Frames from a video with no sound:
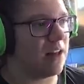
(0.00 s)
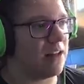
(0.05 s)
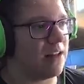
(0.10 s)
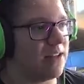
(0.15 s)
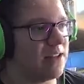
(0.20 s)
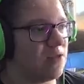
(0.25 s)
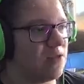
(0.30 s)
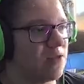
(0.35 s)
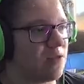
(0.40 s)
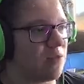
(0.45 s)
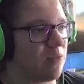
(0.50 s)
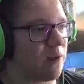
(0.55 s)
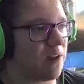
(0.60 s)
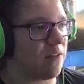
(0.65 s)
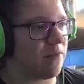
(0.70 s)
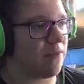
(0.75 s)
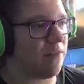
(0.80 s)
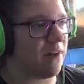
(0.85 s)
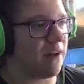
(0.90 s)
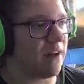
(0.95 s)
Let's use a Ring
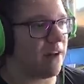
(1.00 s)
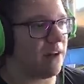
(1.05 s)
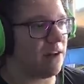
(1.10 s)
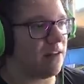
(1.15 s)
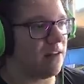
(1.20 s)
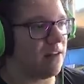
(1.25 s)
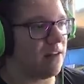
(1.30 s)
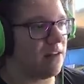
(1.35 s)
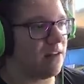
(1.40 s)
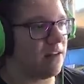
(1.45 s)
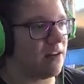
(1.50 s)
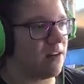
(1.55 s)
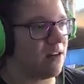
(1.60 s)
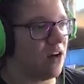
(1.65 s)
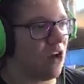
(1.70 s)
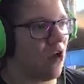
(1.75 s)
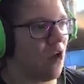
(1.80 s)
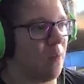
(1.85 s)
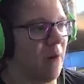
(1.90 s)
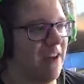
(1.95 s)
of Fire.
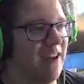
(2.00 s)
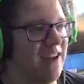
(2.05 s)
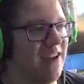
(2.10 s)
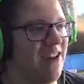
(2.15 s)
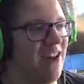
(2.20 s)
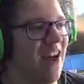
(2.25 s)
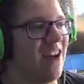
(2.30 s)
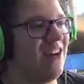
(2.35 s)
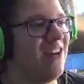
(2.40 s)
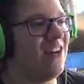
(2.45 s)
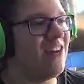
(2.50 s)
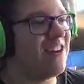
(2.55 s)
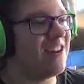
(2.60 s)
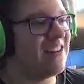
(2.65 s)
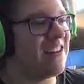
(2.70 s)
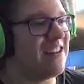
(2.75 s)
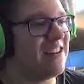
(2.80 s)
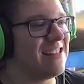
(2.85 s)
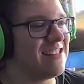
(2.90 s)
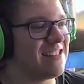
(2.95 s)
Oh my god, look
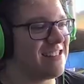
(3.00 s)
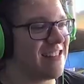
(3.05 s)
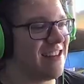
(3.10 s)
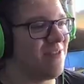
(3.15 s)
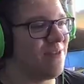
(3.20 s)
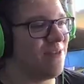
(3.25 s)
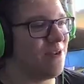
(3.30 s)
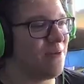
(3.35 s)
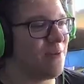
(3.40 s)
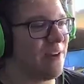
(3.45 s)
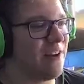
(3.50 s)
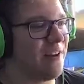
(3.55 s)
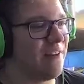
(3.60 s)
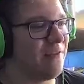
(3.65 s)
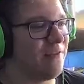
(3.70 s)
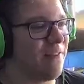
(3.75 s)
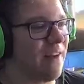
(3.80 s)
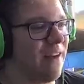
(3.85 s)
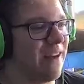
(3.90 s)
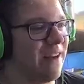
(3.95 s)
at this thing with Ring of
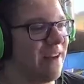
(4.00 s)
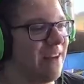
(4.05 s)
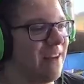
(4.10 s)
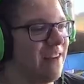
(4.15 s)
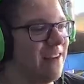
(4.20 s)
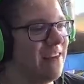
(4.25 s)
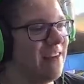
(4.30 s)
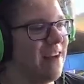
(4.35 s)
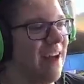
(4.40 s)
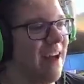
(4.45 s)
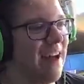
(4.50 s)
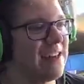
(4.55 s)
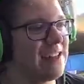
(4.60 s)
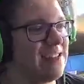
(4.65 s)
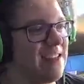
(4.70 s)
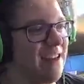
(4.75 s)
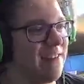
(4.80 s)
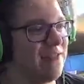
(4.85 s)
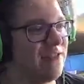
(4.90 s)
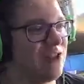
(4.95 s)
Fire. I
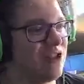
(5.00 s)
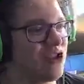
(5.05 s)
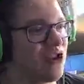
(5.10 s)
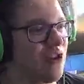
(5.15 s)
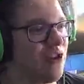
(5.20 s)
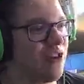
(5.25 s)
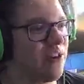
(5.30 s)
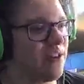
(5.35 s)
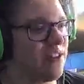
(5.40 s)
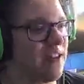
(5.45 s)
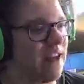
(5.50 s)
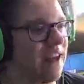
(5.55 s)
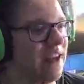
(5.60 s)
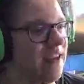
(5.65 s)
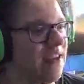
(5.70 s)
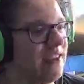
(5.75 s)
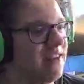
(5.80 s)
still have to show you that.